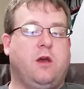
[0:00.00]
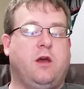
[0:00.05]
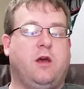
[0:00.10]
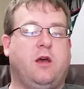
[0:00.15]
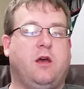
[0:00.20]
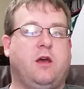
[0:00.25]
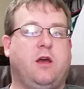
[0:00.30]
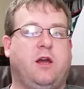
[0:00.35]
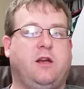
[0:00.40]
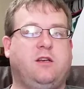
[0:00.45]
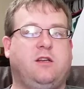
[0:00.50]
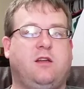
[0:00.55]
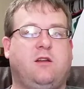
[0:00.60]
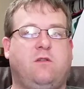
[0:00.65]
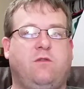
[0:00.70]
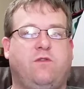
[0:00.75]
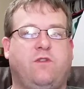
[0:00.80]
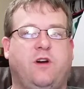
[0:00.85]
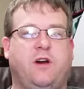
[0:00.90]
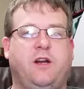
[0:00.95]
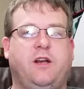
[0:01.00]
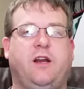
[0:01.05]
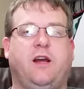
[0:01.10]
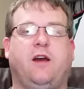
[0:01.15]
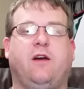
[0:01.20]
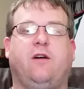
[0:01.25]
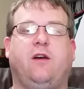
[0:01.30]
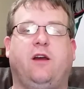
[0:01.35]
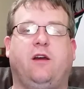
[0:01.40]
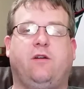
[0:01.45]
I did find
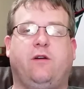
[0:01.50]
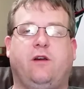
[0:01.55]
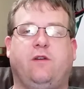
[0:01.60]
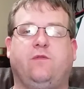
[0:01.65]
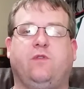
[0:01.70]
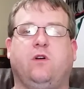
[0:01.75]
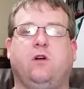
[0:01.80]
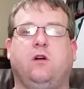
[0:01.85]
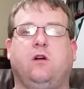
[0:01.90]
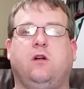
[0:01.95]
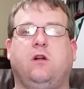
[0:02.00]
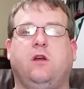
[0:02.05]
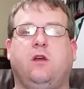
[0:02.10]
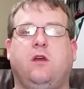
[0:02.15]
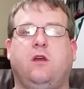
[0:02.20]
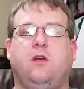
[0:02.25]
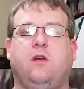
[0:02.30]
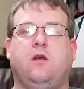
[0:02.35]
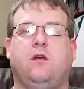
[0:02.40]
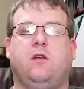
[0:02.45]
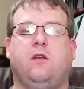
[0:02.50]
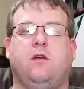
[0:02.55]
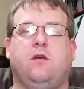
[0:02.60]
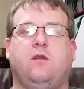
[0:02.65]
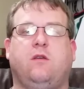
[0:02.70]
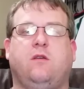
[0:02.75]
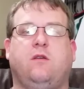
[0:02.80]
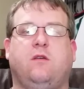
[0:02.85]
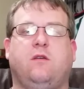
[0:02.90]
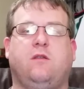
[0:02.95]
out, however,
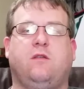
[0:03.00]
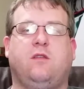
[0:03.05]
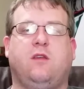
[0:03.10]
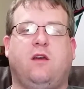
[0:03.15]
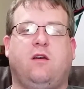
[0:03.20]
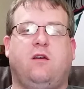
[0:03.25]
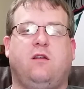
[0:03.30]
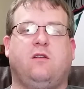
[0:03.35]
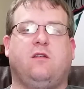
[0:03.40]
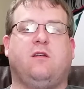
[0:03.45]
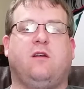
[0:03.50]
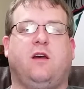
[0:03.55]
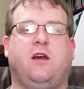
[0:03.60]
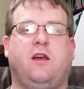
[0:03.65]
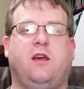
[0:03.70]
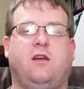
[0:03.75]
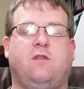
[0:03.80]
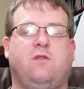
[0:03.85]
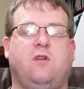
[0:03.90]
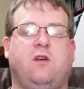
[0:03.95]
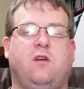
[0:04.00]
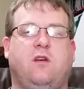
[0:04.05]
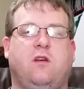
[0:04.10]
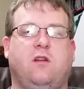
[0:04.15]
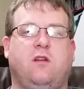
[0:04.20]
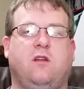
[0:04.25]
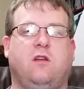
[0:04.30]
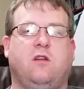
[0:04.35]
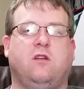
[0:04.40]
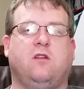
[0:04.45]
that I have
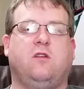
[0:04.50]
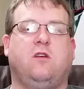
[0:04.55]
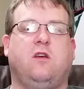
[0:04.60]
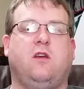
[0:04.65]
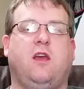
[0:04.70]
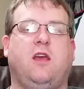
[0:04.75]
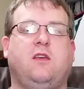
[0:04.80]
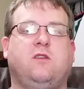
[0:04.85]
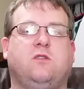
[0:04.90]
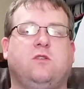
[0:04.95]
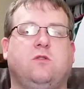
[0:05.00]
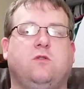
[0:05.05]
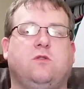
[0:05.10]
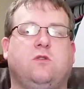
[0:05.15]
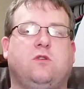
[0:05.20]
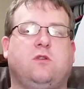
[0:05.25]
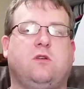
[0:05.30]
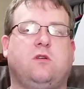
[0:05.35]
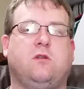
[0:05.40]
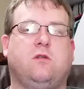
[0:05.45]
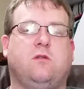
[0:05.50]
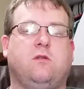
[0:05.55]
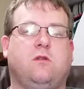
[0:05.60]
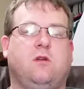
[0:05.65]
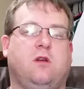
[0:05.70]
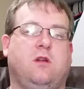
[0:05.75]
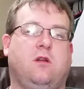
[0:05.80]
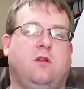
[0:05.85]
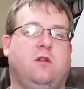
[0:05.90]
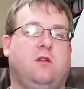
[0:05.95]
an Asus,
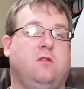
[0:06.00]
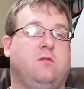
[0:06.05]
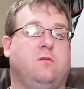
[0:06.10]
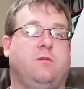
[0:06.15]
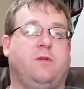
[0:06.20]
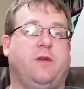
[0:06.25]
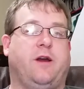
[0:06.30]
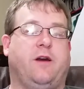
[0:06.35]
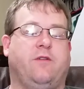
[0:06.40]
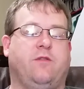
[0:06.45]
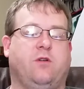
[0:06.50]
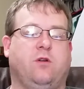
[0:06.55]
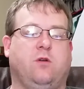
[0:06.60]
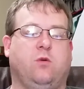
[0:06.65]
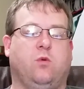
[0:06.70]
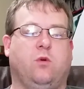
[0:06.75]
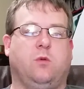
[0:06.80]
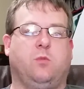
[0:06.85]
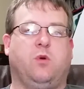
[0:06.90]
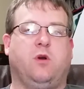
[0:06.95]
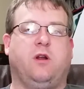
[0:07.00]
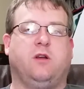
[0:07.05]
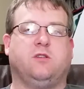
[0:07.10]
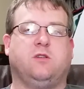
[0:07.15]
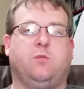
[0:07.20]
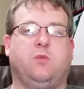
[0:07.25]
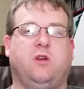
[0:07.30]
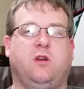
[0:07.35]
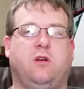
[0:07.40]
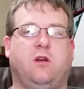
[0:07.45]
in however you want to pronounce
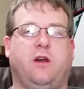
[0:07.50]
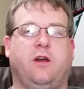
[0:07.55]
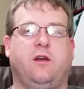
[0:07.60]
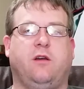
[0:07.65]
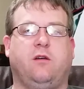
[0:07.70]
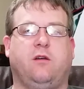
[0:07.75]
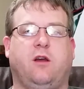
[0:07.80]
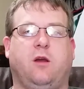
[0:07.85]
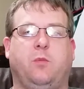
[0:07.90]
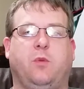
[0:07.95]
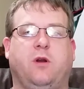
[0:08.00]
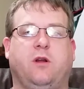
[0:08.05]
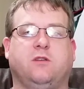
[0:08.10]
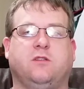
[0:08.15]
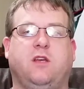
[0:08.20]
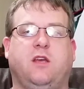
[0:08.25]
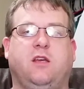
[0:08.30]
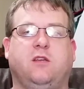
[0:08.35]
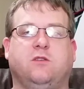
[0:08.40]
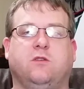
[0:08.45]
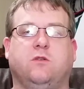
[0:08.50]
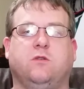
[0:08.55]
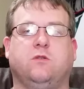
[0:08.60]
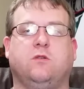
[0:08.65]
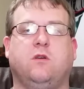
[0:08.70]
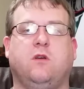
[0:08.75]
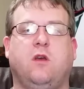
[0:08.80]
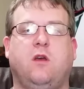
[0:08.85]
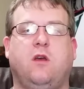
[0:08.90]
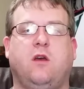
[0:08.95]
it, but I pronounce it Asus,
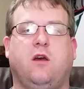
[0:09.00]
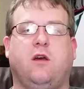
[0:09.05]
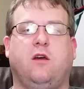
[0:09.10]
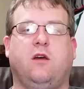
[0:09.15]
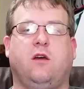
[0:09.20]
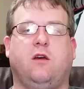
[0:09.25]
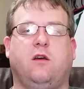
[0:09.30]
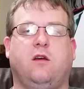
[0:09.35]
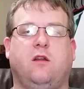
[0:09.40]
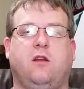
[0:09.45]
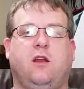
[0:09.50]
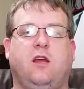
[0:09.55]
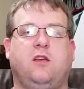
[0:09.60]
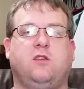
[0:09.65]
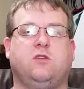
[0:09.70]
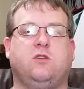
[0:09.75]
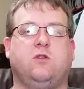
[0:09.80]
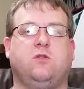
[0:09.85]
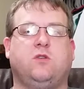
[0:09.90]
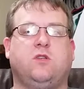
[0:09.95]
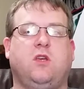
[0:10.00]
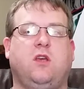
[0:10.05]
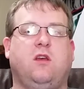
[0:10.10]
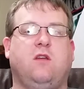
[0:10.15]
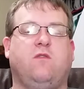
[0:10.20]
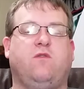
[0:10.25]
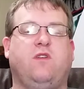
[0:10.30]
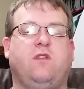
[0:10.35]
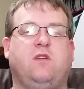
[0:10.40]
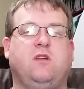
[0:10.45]
an Asus
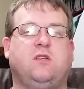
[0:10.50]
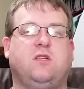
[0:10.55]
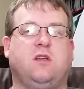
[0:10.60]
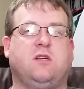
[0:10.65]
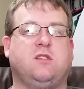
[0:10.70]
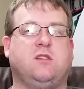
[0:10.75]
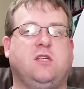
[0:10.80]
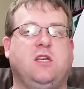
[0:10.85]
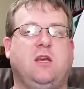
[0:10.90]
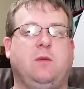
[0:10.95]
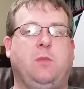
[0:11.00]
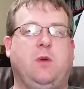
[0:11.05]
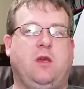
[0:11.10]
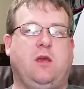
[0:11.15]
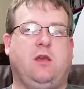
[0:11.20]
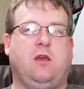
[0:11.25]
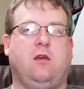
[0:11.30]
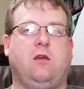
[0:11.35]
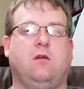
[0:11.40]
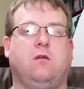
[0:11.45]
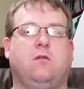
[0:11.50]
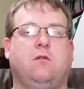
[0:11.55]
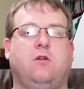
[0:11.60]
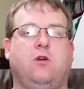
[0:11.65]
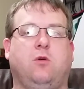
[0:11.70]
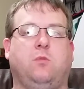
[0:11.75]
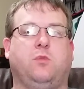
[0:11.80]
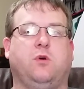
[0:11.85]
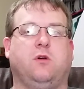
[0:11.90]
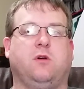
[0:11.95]
N56DP
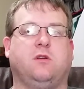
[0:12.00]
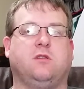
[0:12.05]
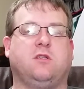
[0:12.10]
notebook.